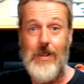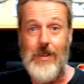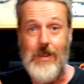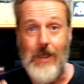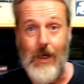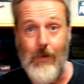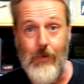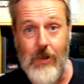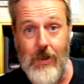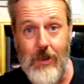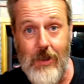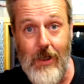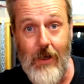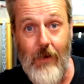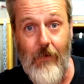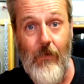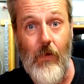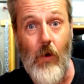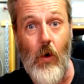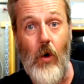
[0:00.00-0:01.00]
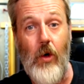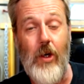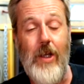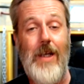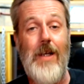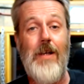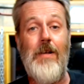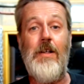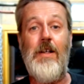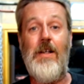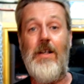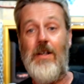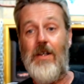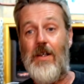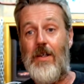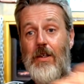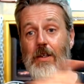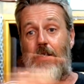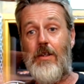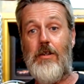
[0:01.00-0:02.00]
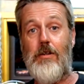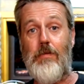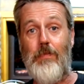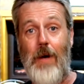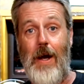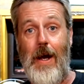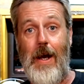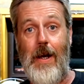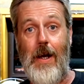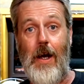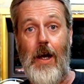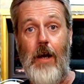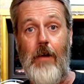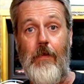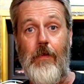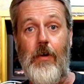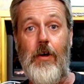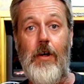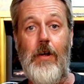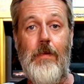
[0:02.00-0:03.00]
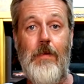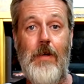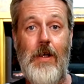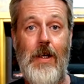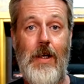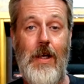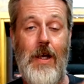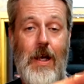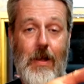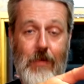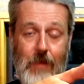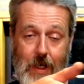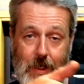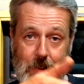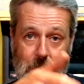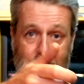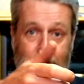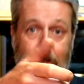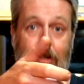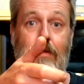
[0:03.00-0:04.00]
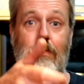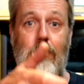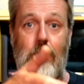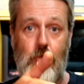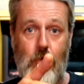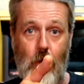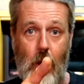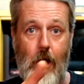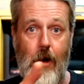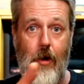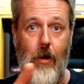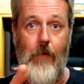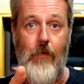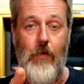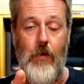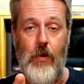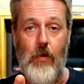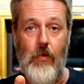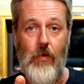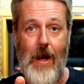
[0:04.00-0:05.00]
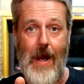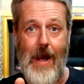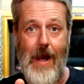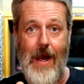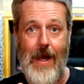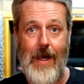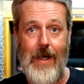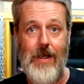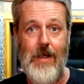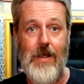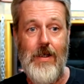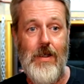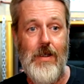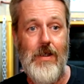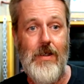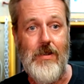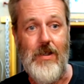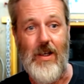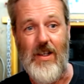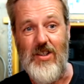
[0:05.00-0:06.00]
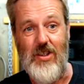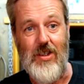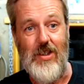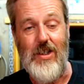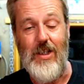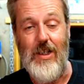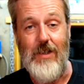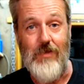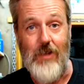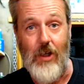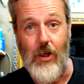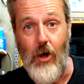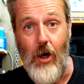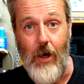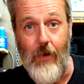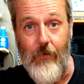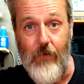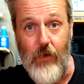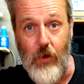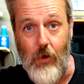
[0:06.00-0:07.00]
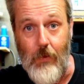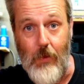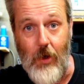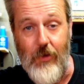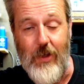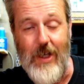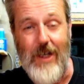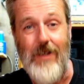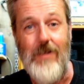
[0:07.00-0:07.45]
WD-40, spray it over it, and then just dry it off with a rag. So it just leaves a light film on there.